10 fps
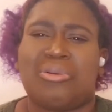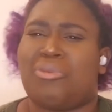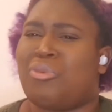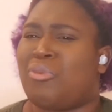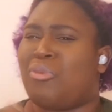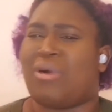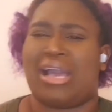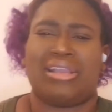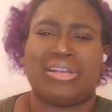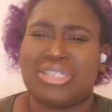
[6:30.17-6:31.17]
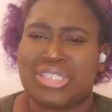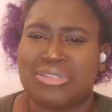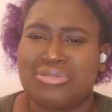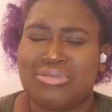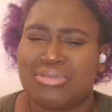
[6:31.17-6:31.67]
why aren't you
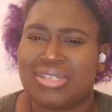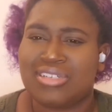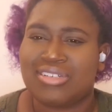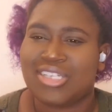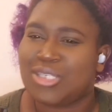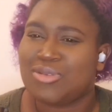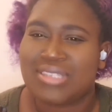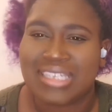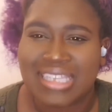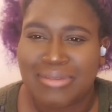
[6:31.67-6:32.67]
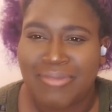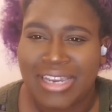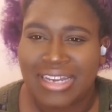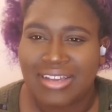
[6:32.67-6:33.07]
using them right now?